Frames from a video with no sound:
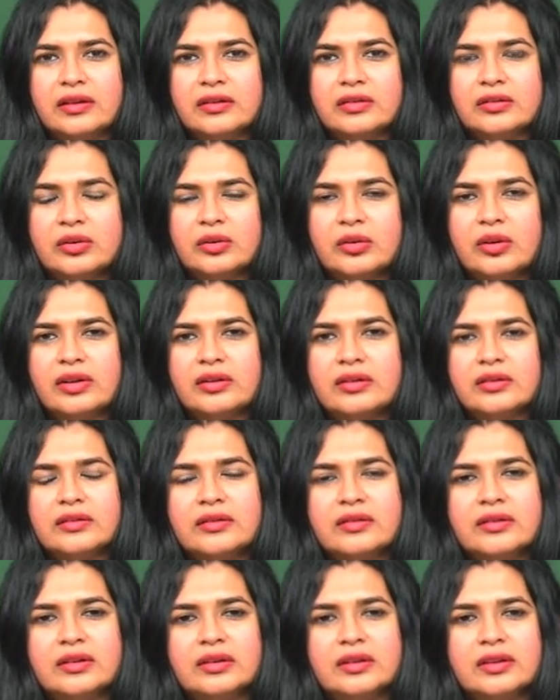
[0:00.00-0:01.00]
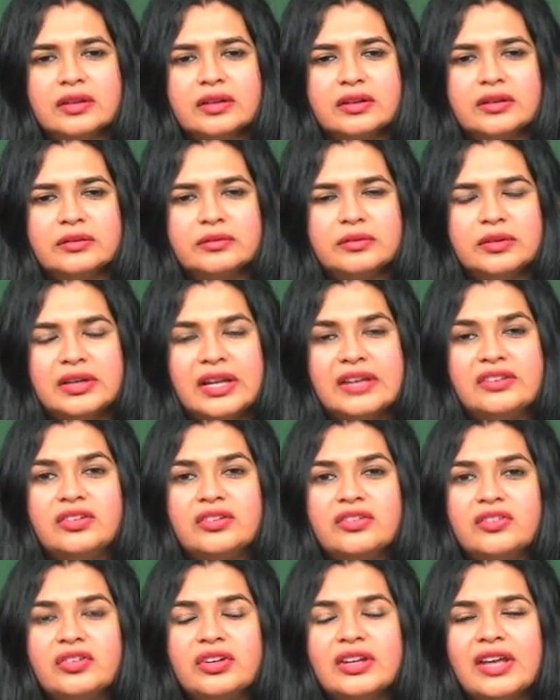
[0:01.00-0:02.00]
So,
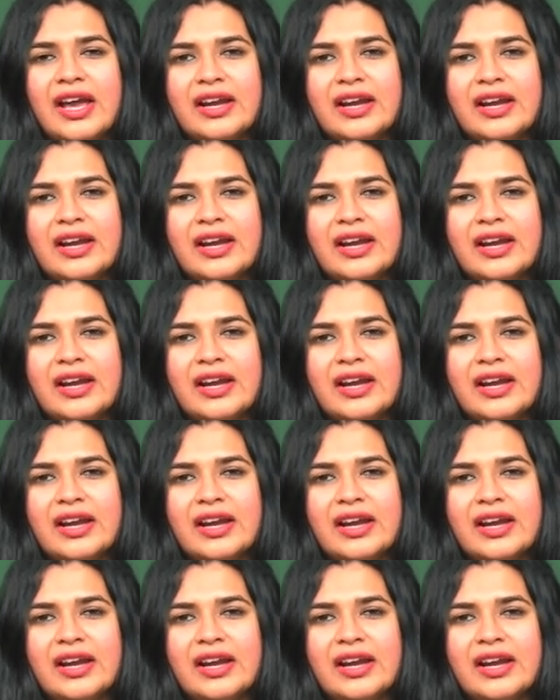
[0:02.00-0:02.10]
legendary